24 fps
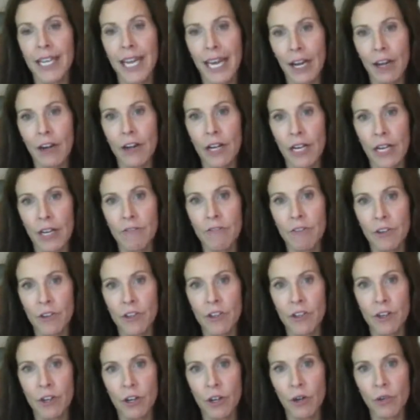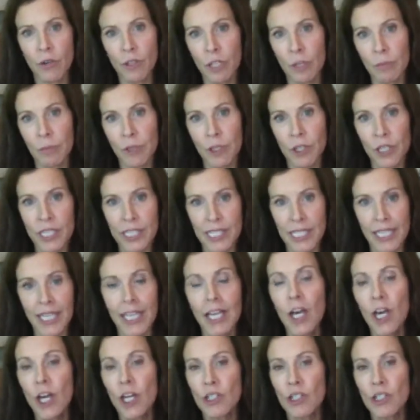caring for their own community.